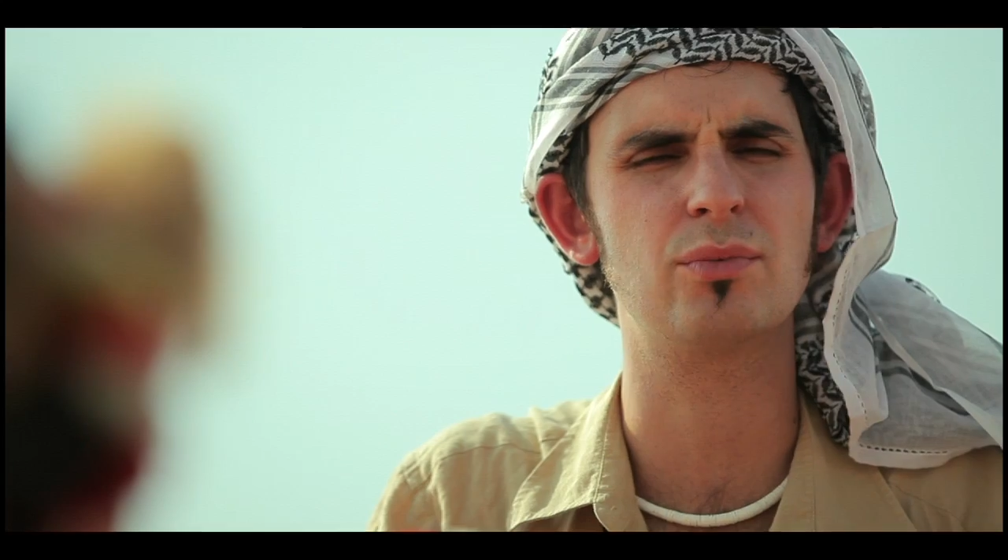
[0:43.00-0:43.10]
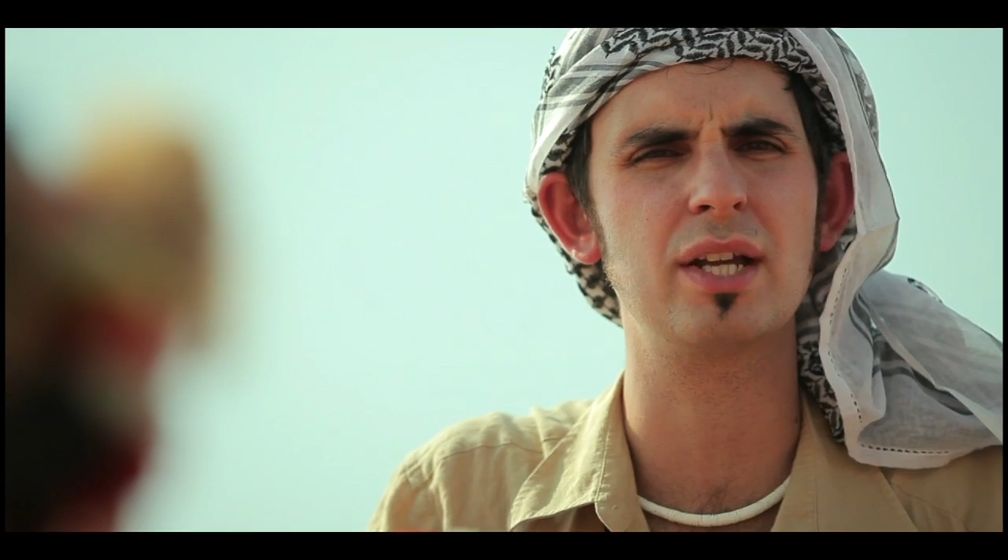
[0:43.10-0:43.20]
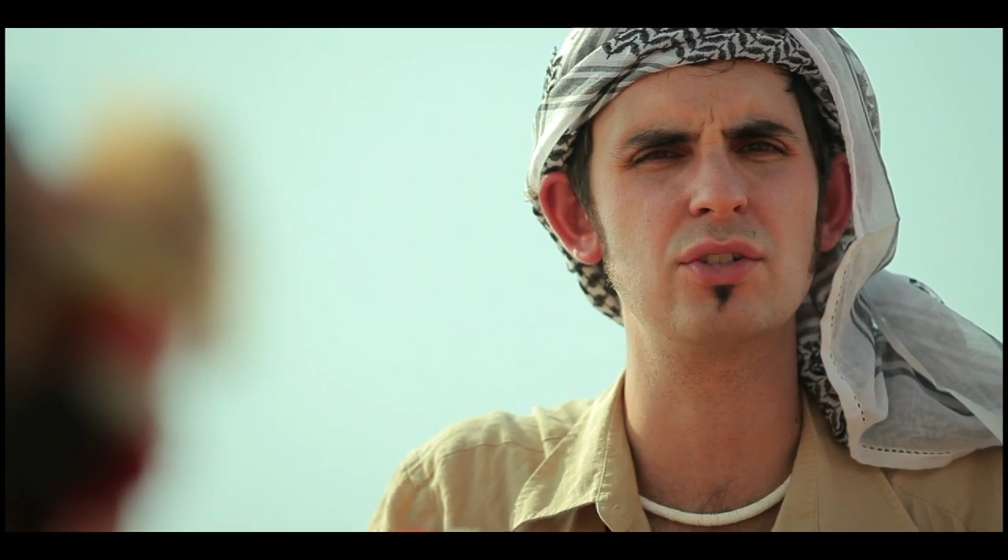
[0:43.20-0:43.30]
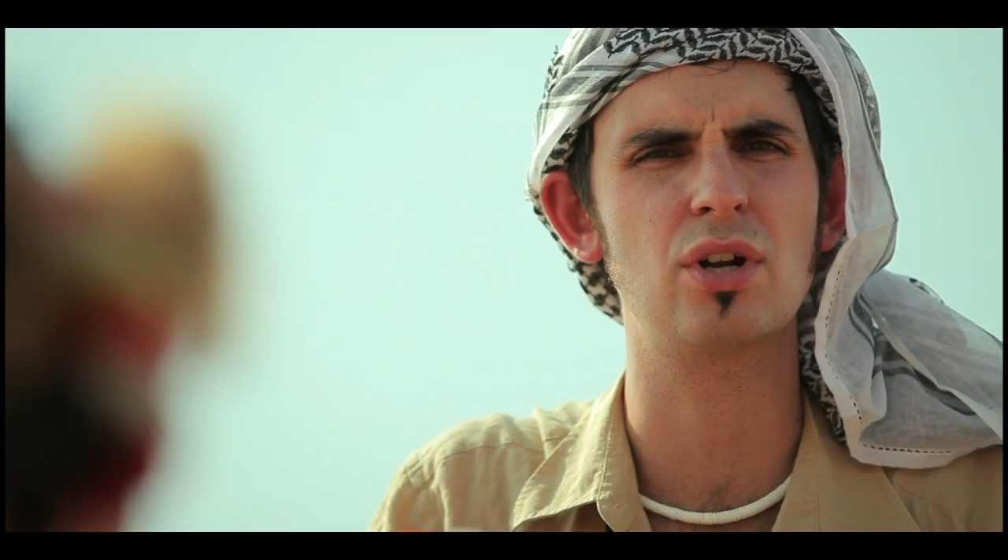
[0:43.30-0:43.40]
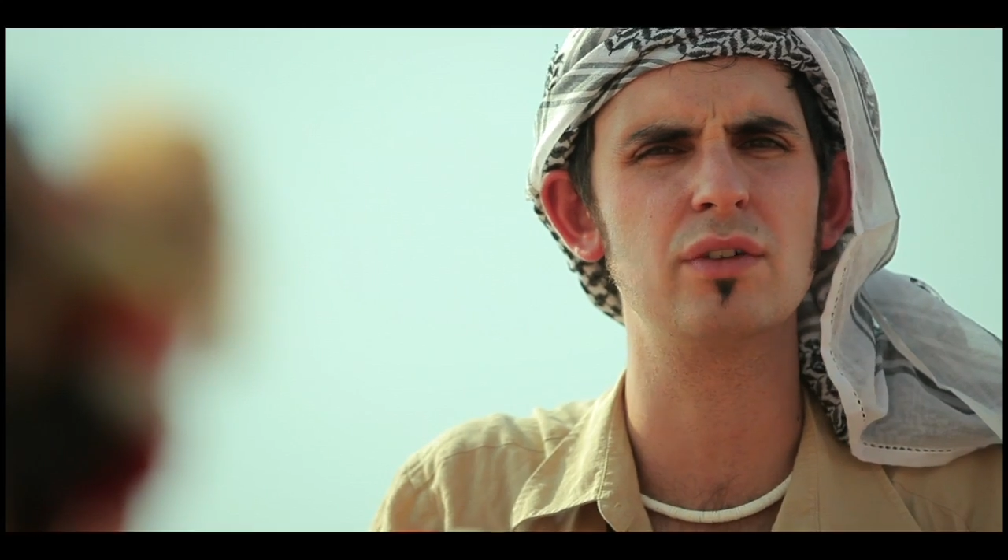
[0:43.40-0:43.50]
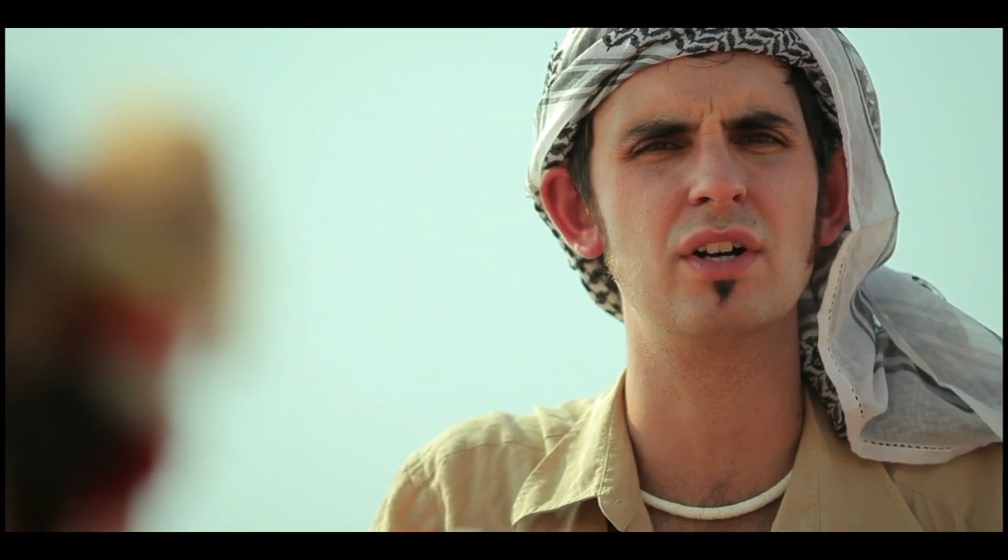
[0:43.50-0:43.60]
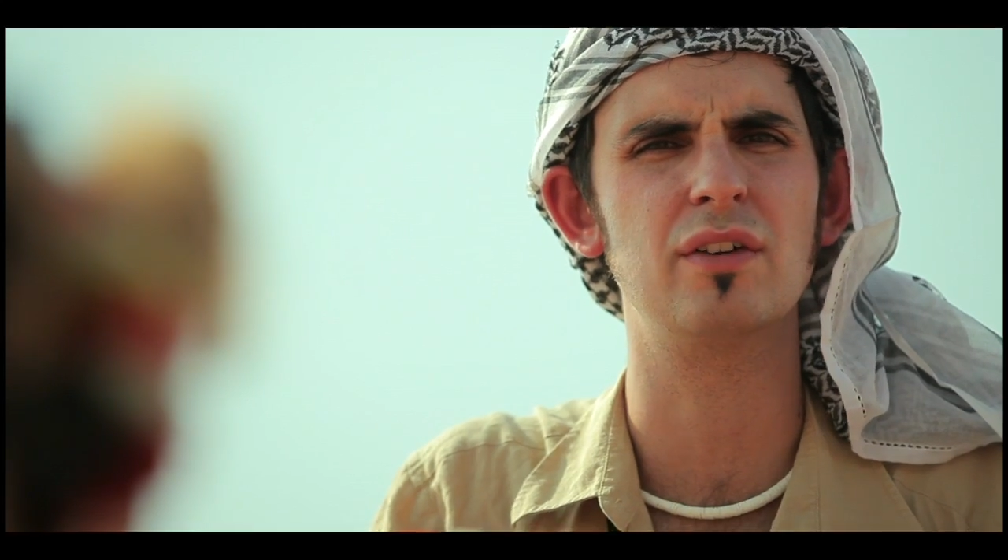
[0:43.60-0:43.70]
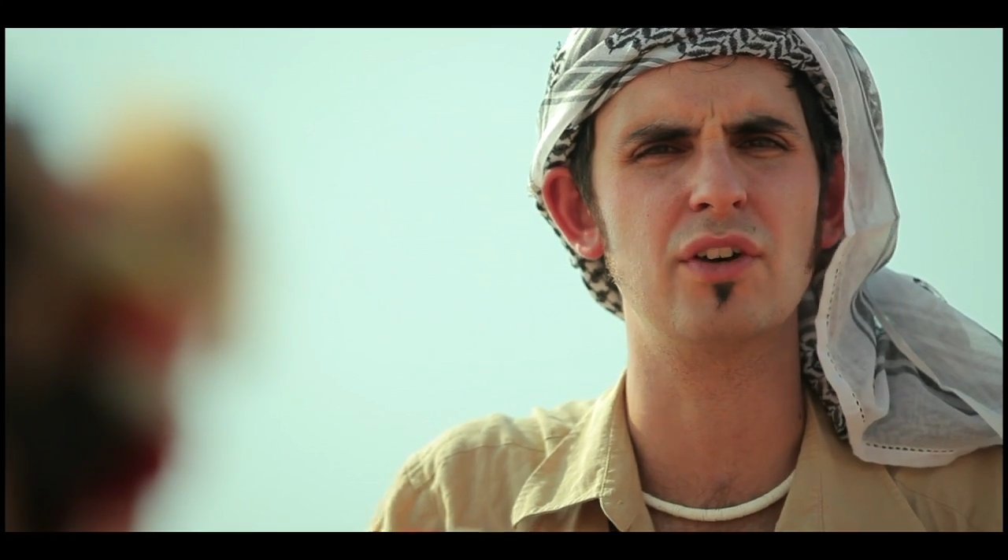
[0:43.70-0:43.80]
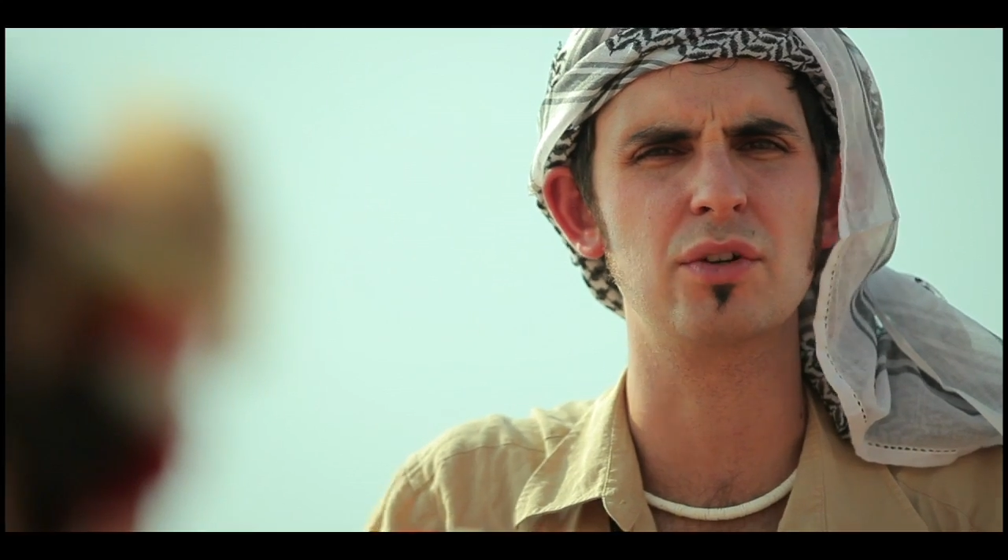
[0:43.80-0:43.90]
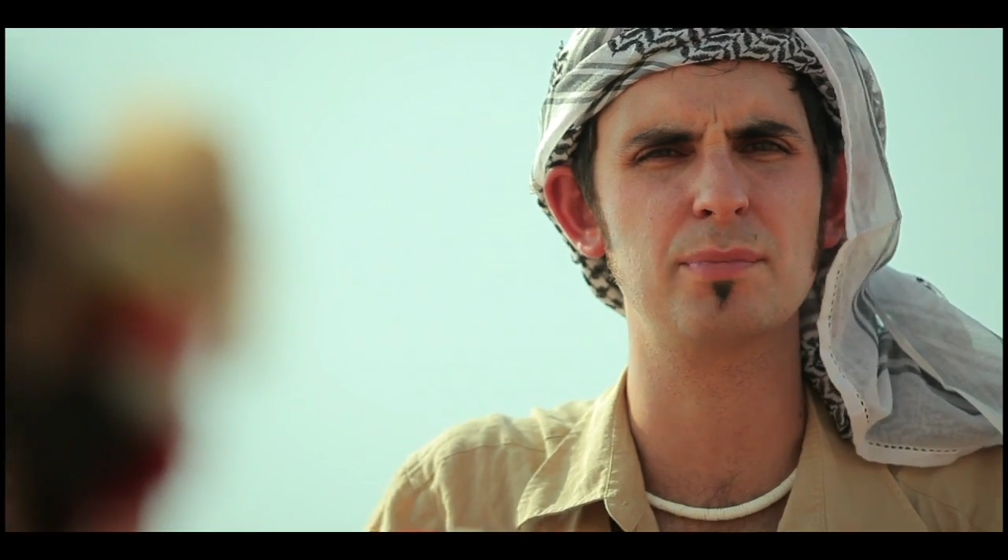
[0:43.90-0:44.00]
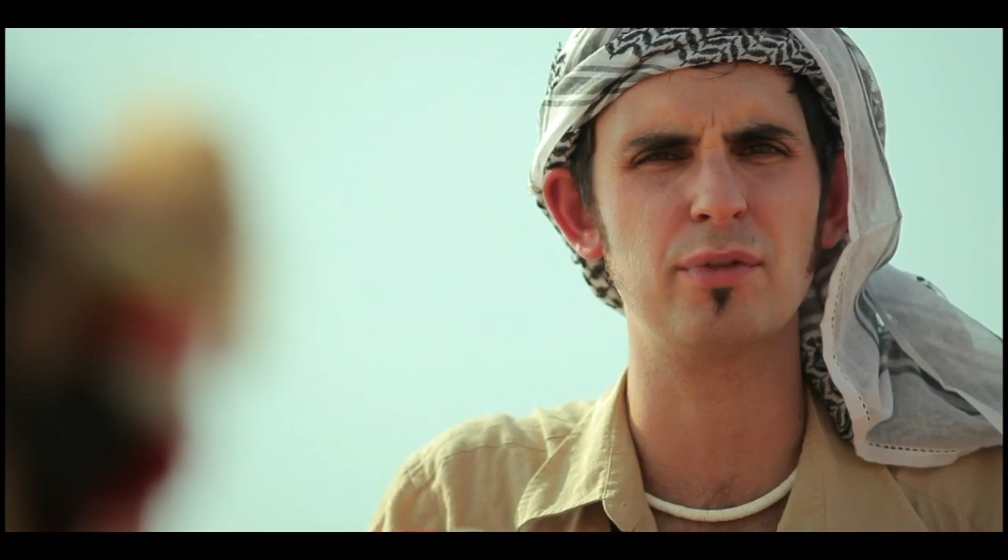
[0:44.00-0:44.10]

the Range Rover Evoque's